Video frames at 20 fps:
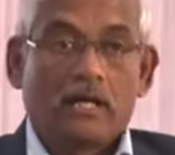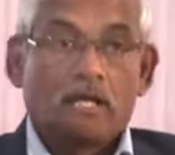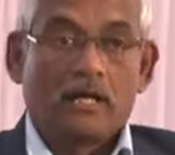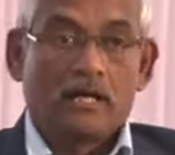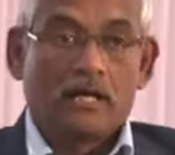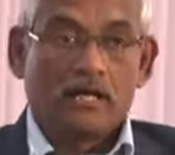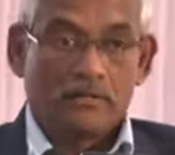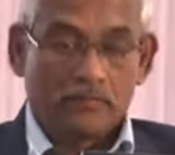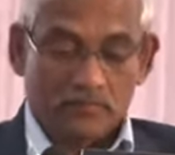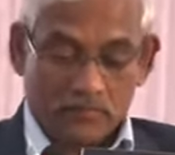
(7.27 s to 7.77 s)

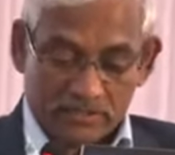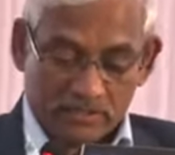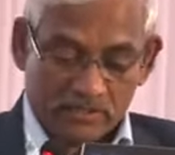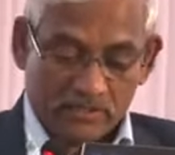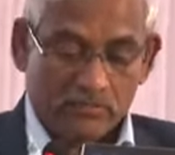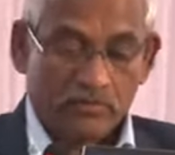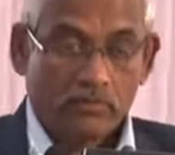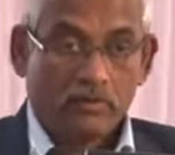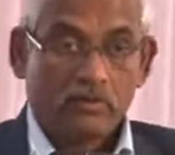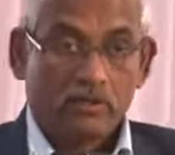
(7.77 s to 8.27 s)
And first
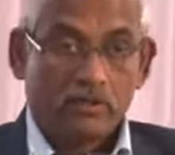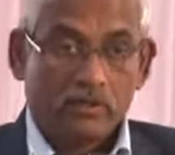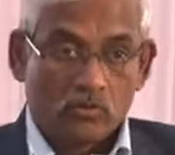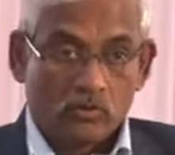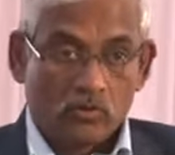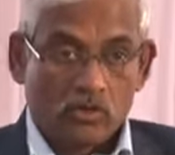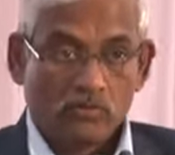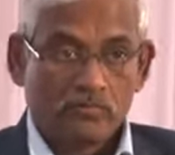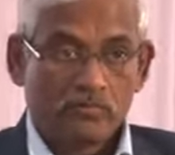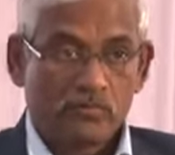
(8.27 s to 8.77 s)
of all,
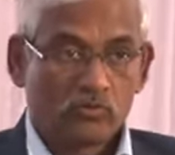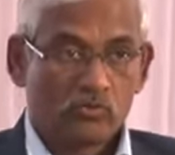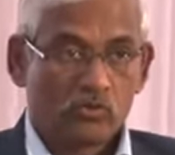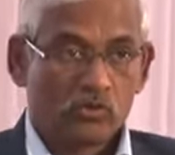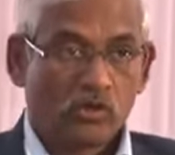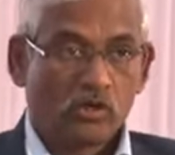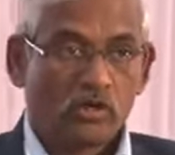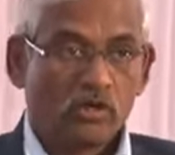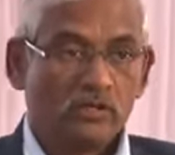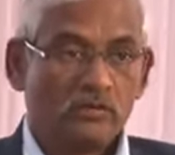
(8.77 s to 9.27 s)
good afternoon
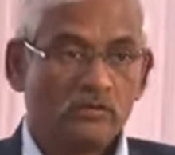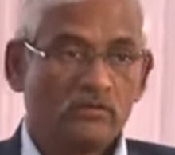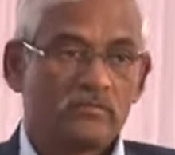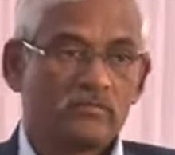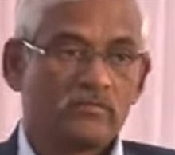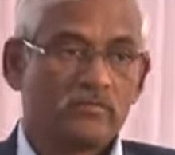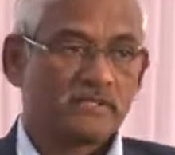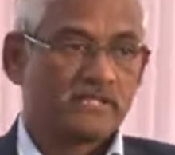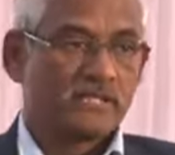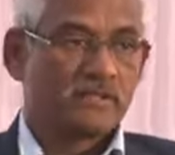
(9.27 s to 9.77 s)
to all.
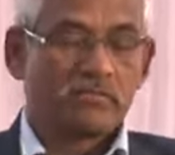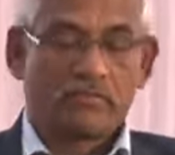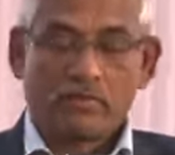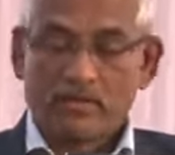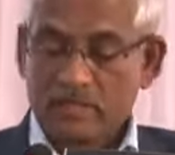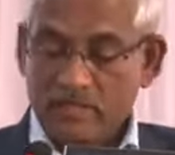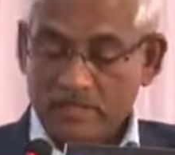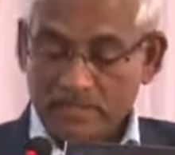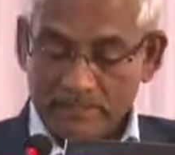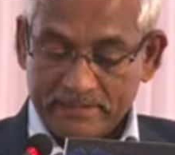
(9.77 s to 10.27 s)
First of
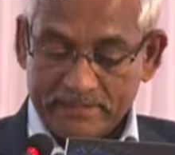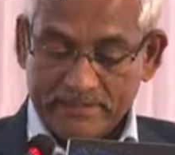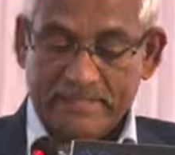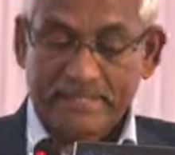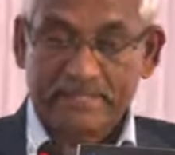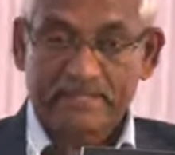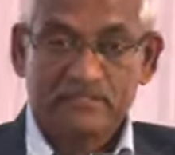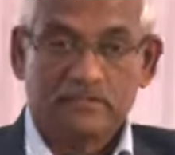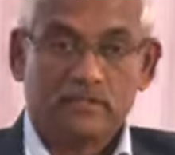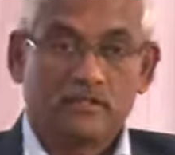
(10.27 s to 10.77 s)
all, I
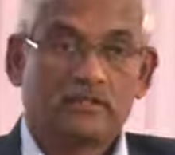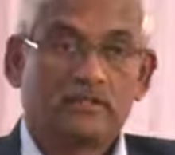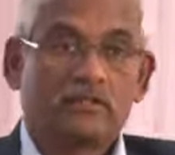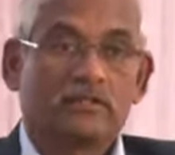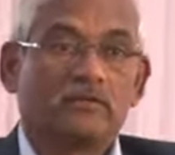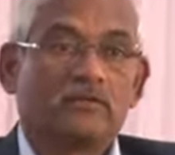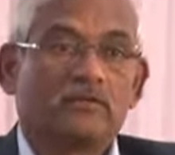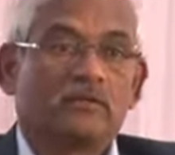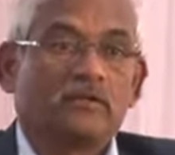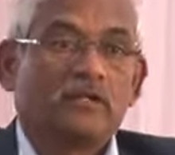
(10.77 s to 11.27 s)
thank
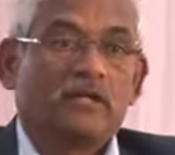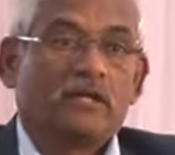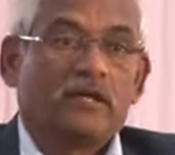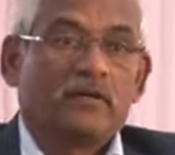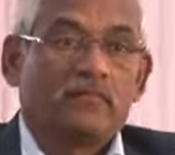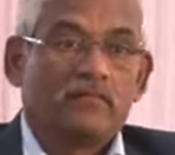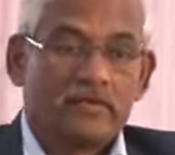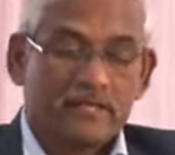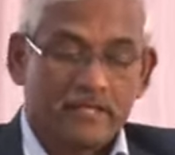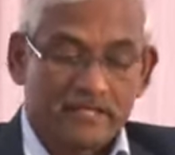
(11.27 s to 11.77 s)

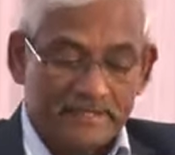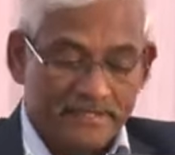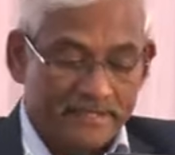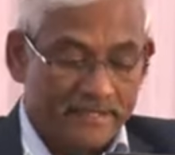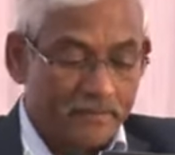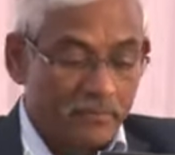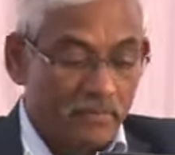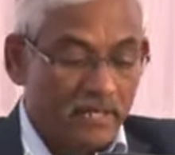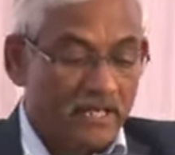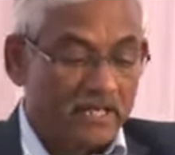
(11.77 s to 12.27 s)

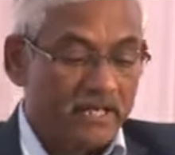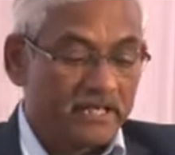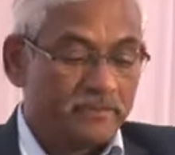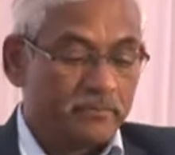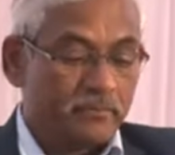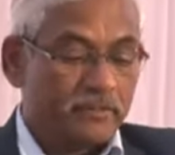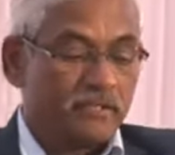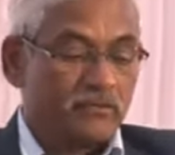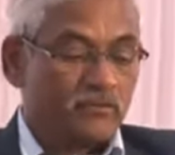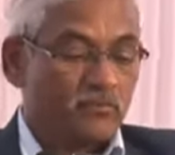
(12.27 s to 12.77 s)
VSI
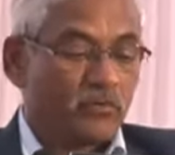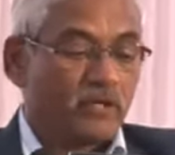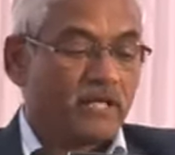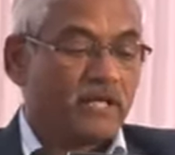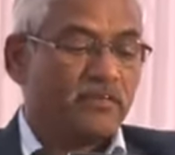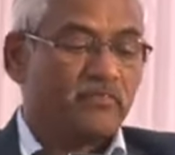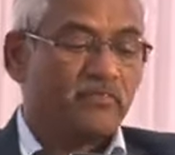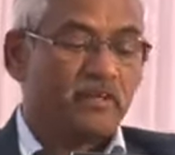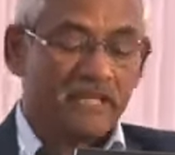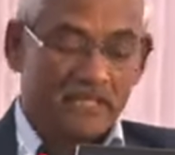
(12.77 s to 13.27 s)
management for
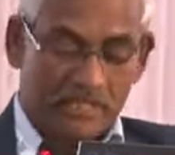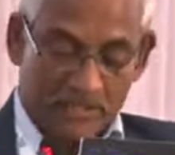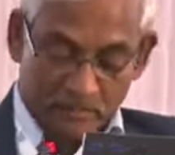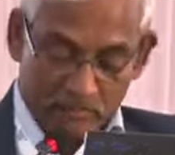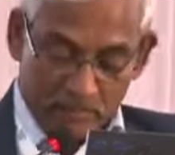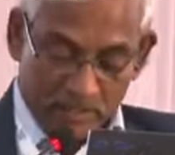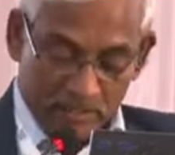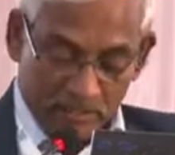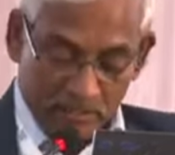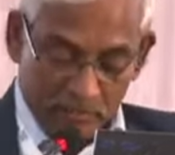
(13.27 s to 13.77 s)

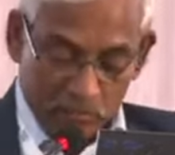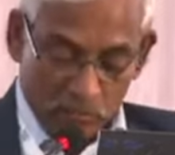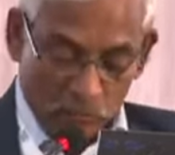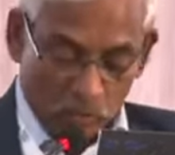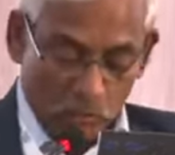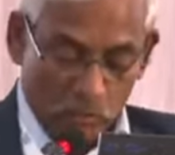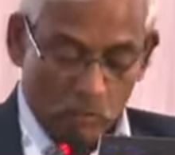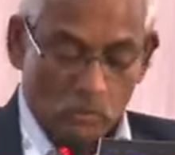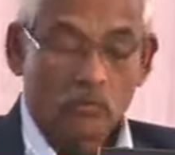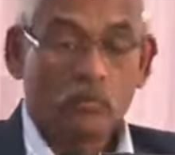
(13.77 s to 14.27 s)
inviting me
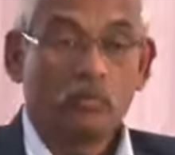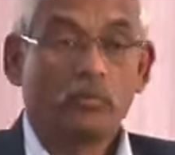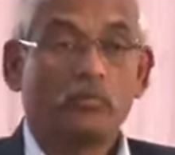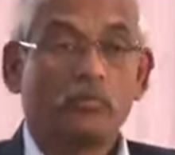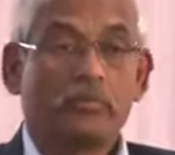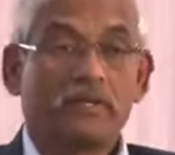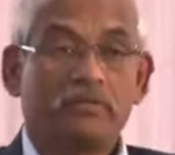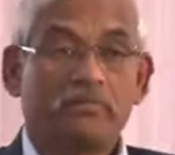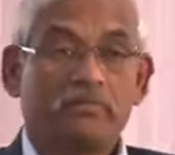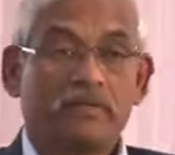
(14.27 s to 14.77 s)
to
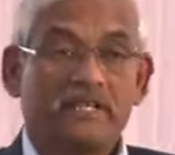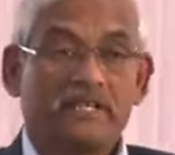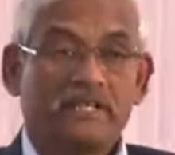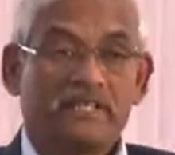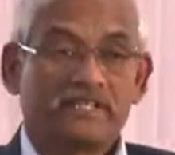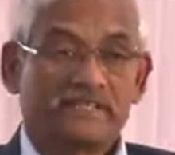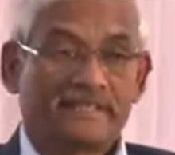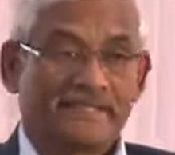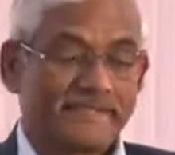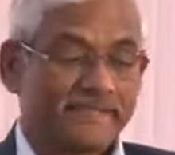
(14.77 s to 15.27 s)
briefly
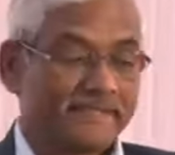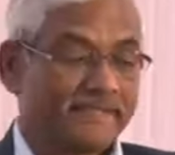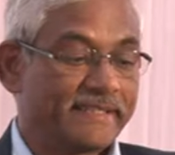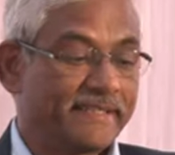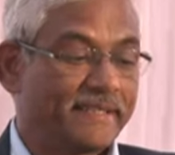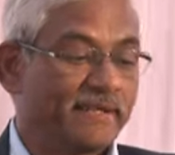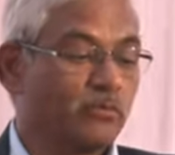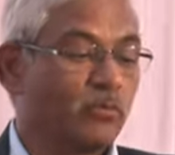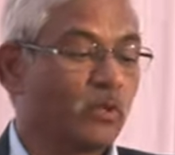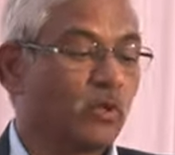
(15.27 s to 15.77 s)
discuss
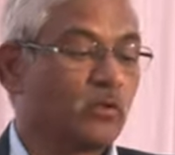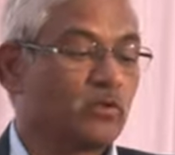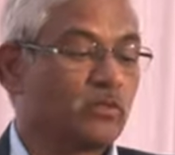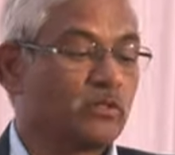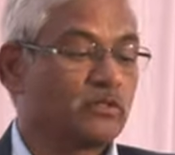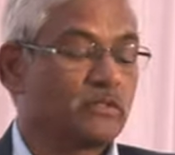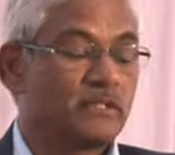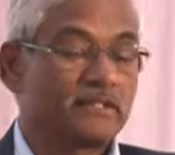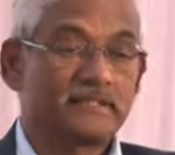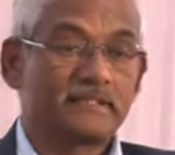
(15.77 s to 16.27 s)

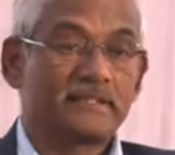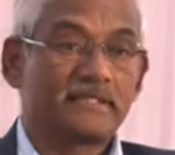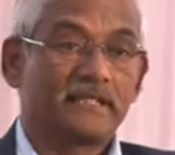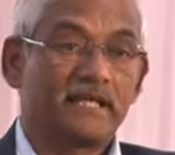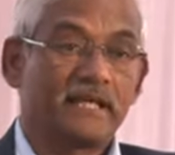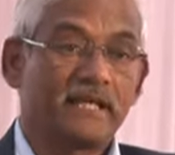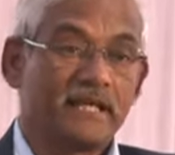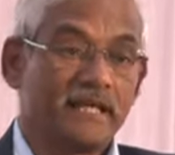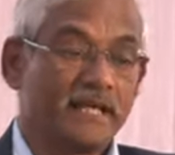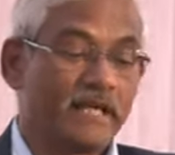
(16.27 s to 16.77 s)
about this
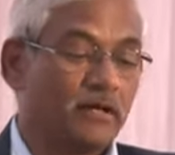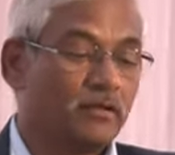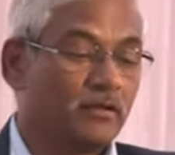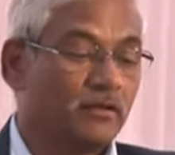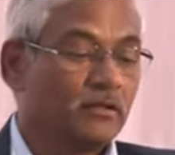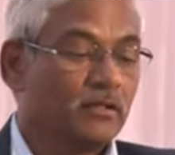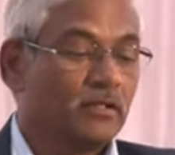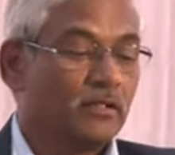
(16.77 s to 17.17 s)
area.